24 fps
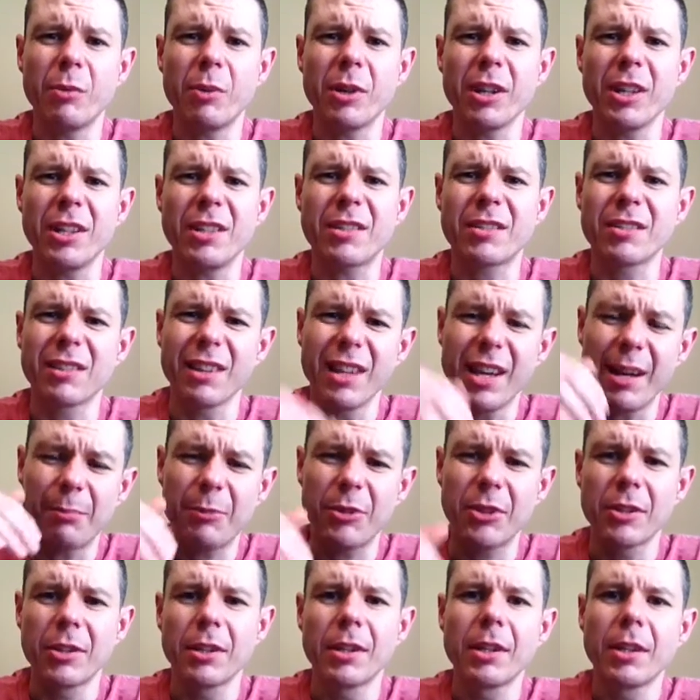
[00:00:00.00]
really
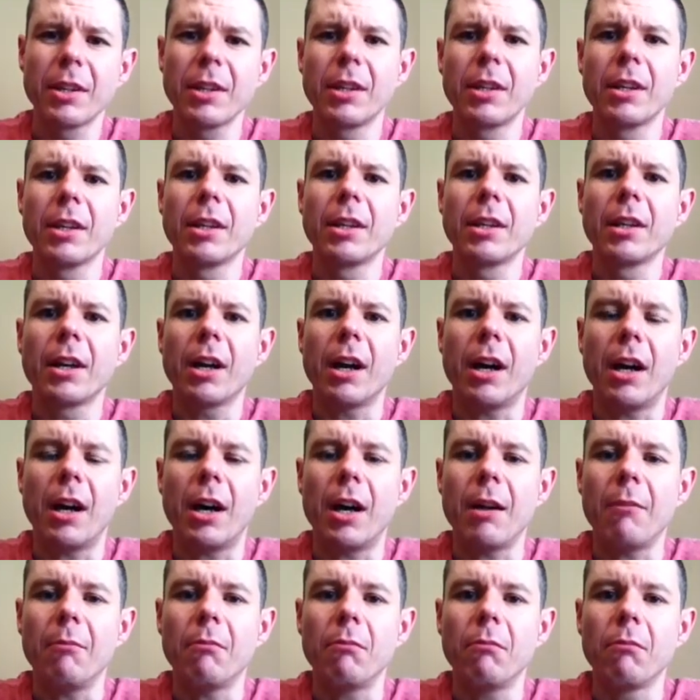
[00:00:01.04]
slipped
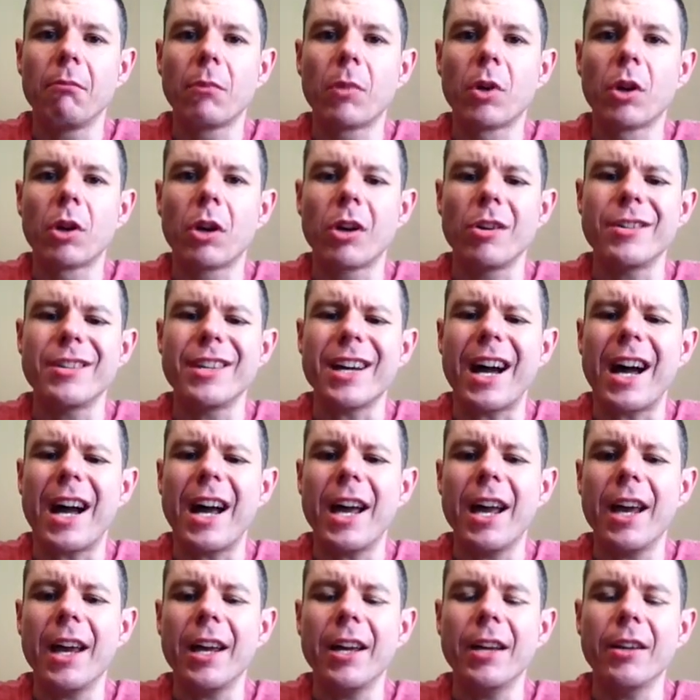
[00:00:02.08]
her
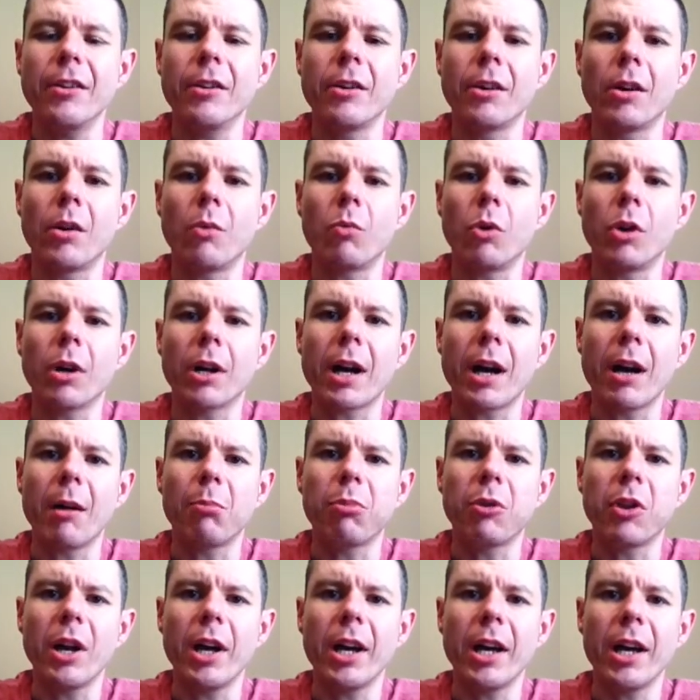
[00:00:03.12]
diet and her workout
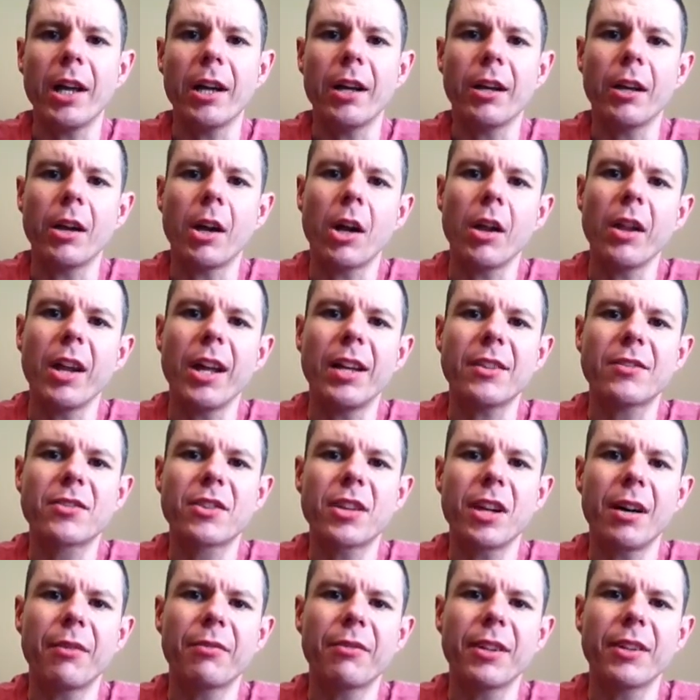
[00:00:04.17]
plan and all that
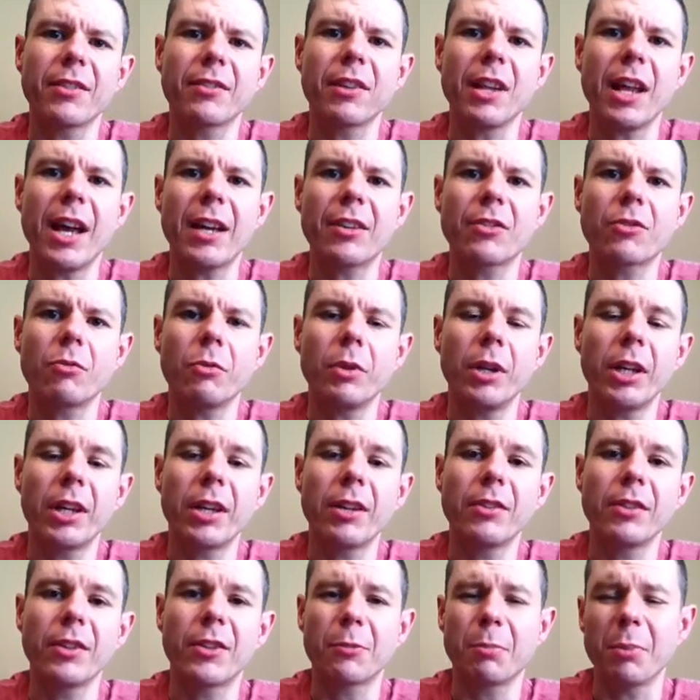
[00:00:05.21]
stuff this last week.
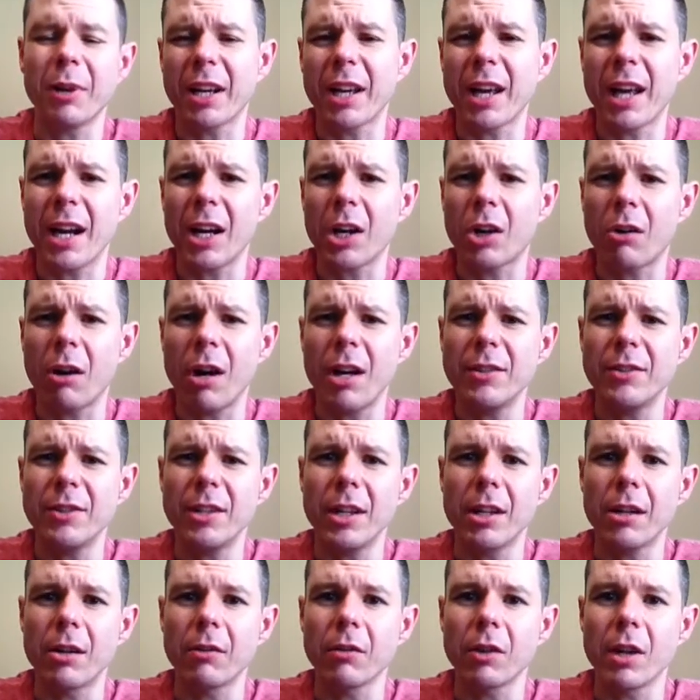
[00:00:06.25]
It's been kind of crazy
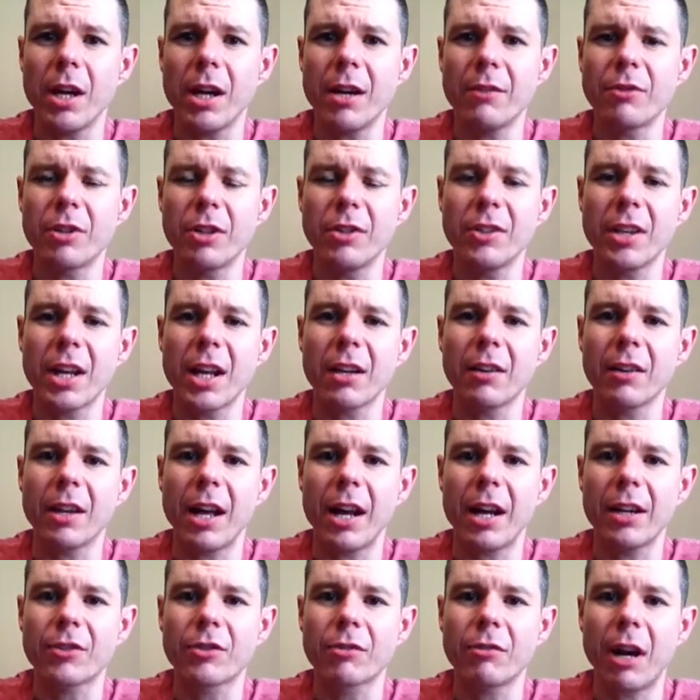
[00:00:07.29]
in her life. She's had a lot
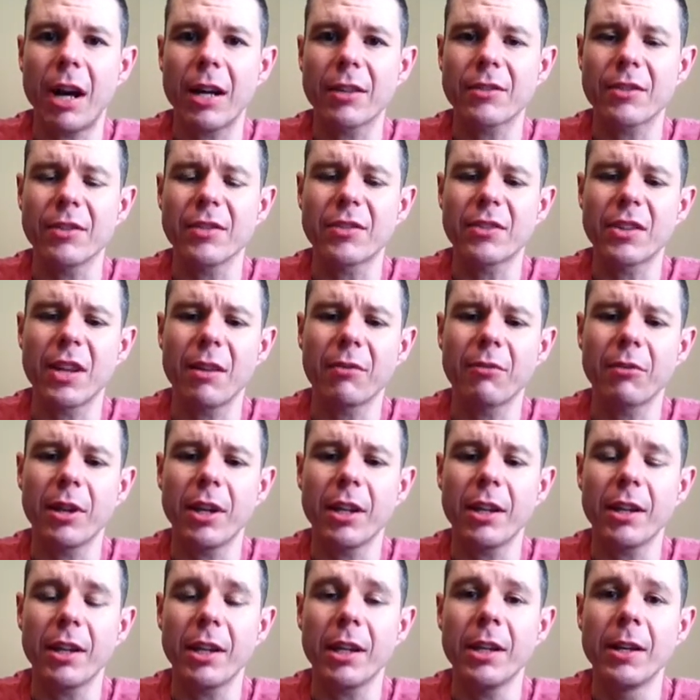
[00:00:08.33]
of stress and stuff
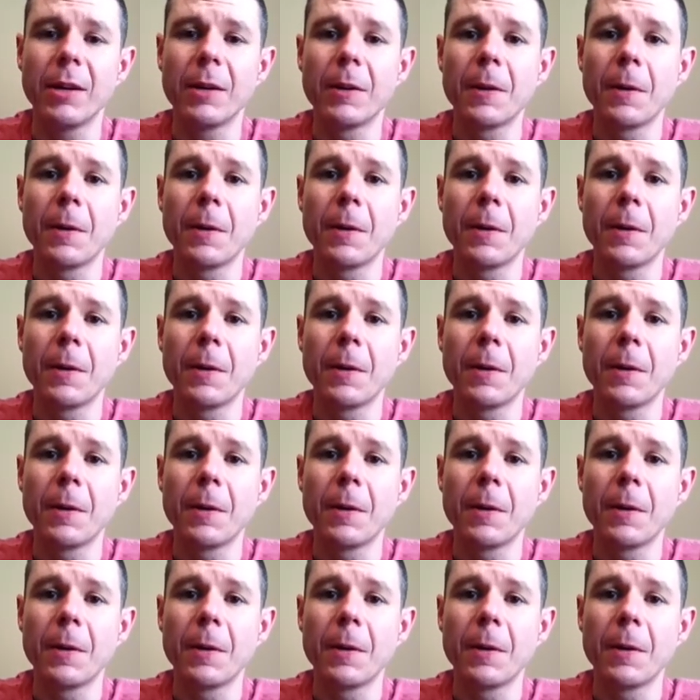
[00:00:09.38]
lately.